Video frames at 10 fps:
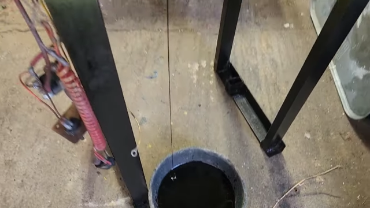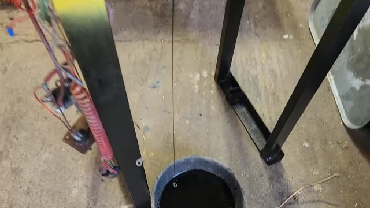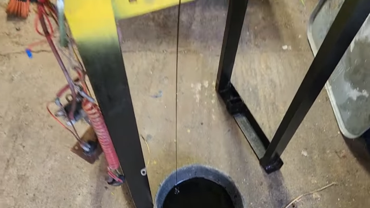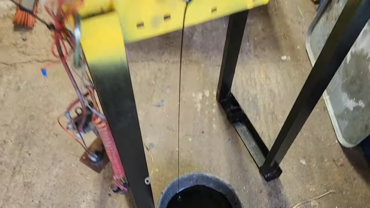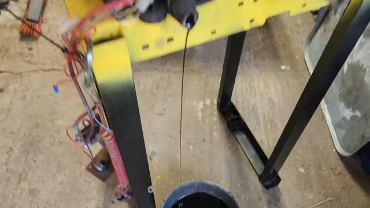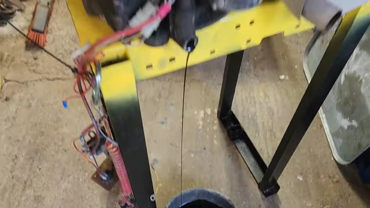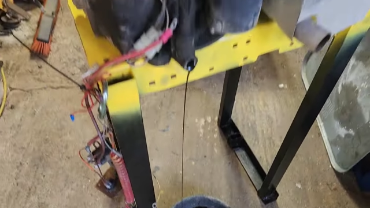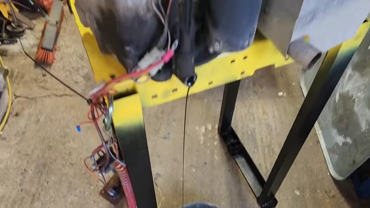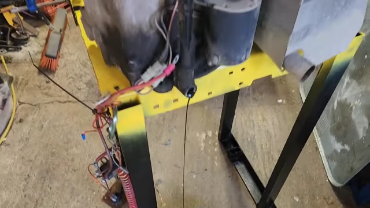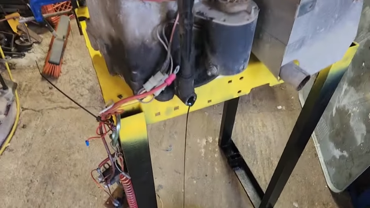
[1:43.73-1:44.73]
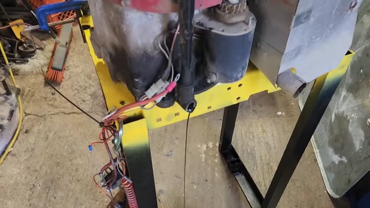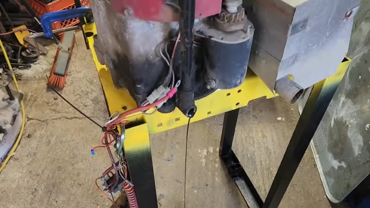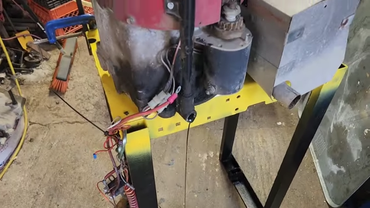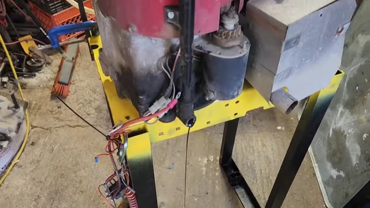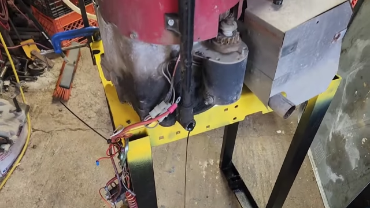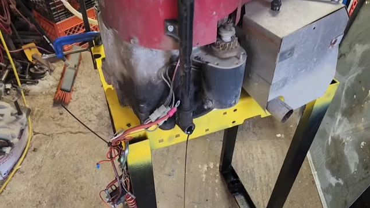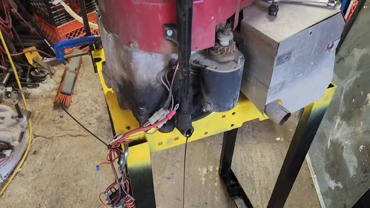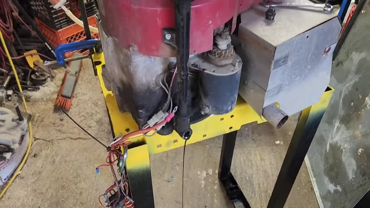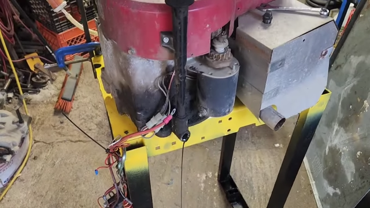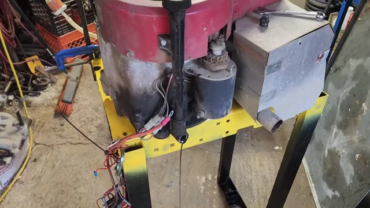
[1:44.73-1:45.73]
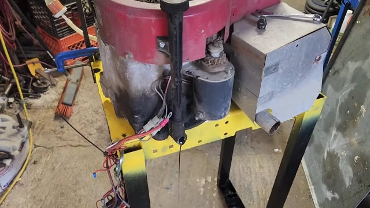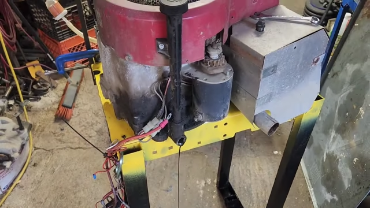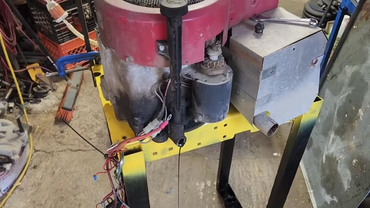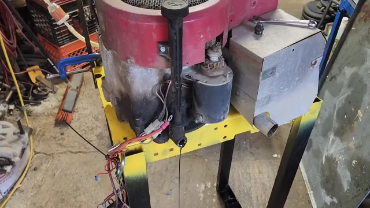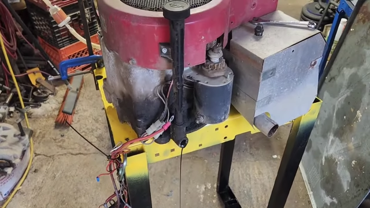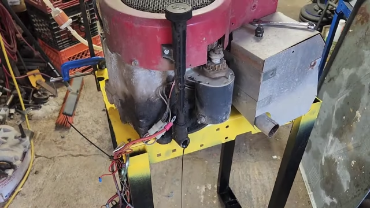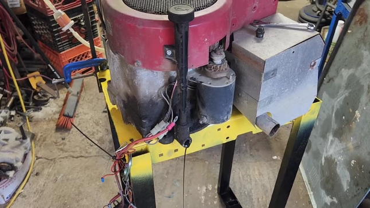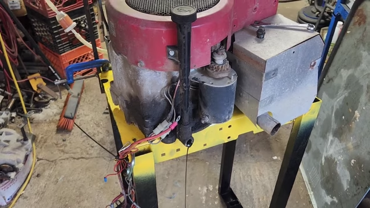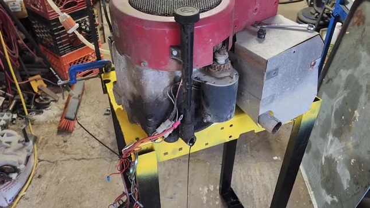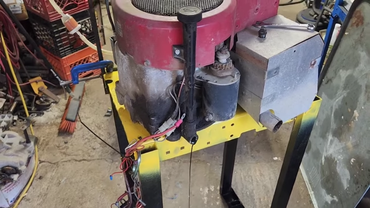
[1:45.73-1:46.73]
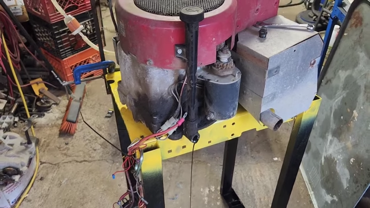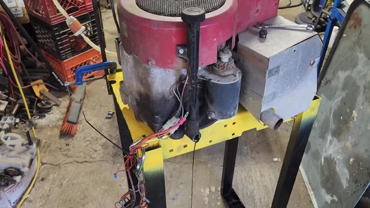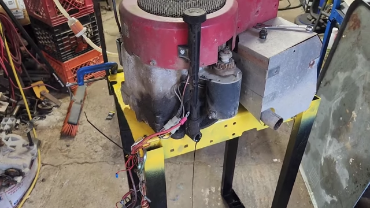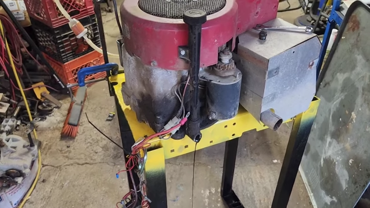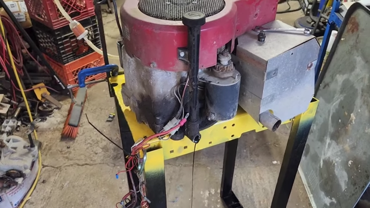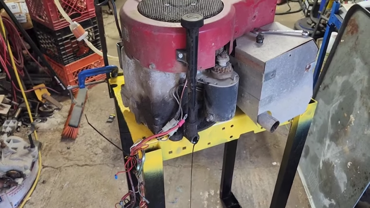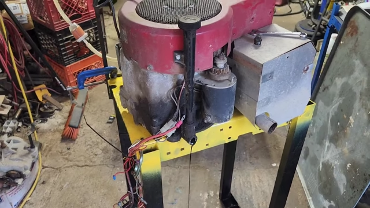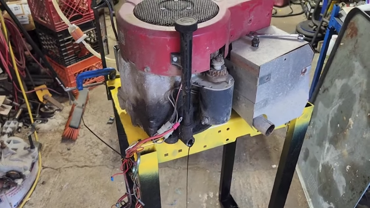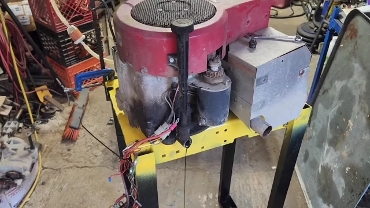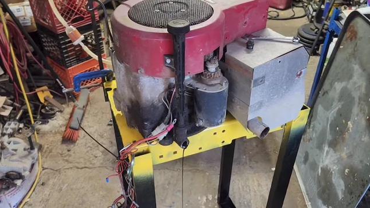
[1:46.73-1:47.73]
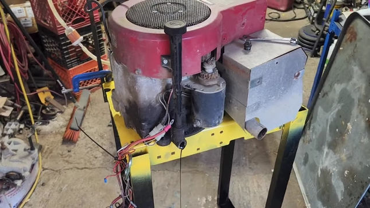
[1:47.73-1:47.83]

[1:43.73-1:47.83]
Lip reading: No face is visible, so there are no lips to read.